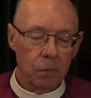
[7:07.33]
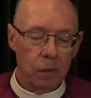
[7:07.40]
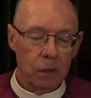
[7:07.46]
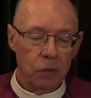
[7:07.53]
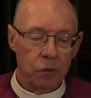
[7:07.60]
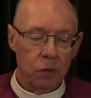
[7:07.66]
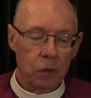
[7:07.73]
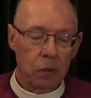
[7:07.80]

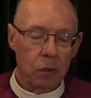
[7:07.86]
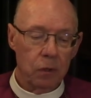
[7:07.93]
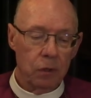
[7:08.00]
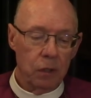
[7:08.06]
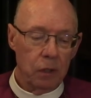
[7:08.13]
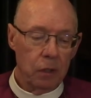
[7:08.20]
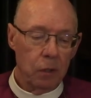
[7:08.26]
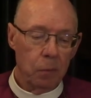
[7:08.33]
is the
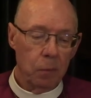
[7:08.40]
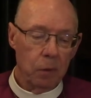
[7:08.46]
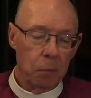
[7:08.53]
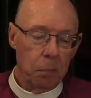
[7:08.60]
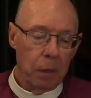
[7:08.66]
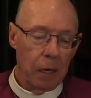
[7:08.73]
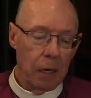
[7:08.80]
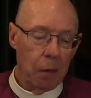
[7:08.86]
continuing
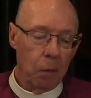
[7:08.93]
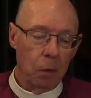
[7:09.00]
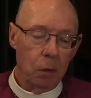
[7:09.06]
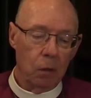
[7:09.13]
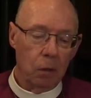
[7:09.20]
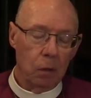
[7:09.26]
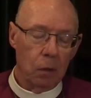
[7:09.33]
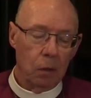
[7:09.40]

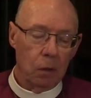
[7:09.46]
power